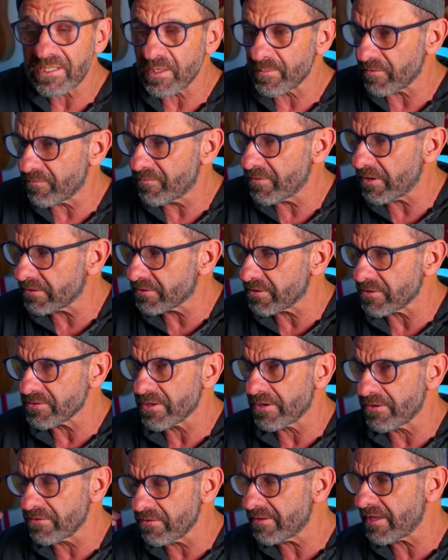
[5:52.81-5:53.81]
simple filter.
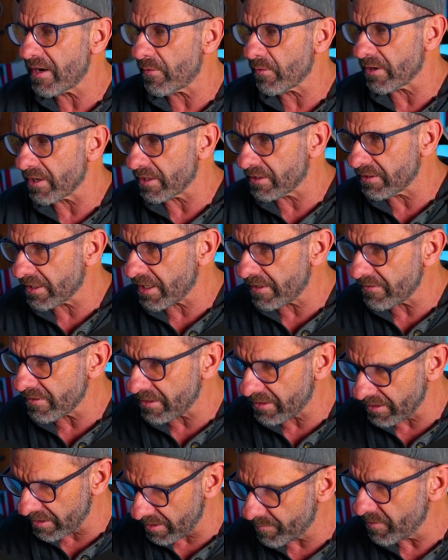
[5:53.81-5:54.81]
So to do that, we're gonna click on the
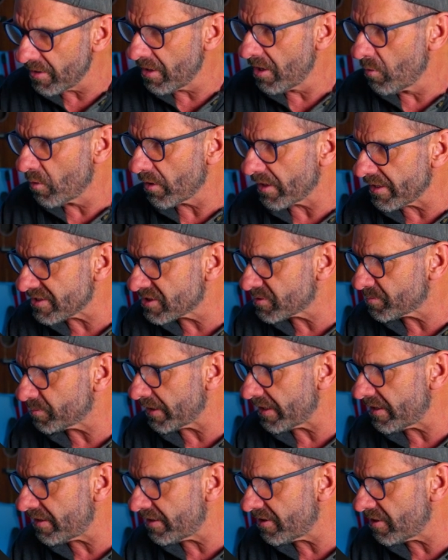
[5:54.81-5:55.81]
clip, we're gonna
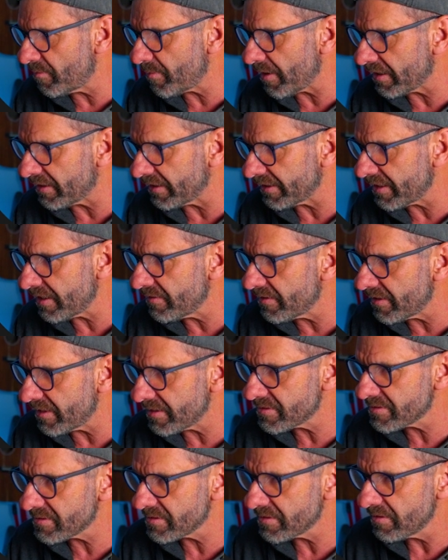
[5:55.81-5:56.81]
split it here by clicking
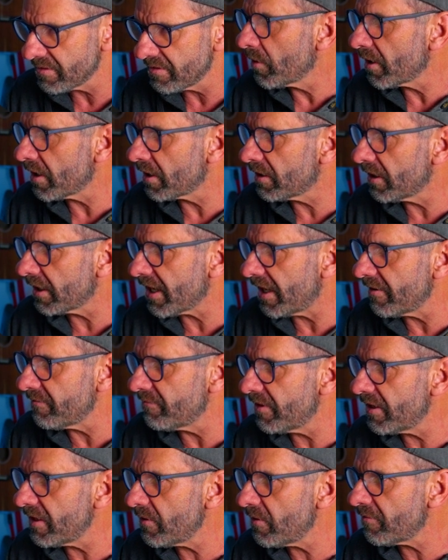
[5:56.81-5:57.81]
this, we're gonna click on
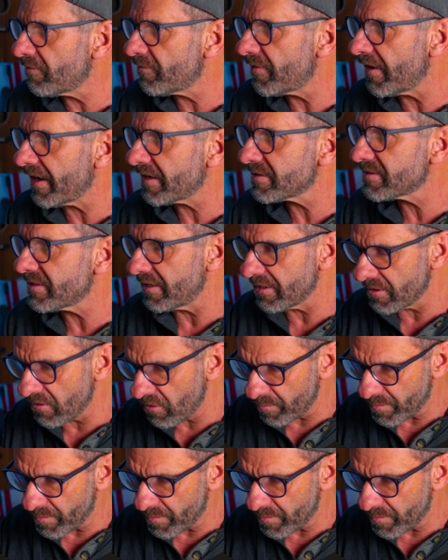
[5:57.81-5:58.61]
video effects and go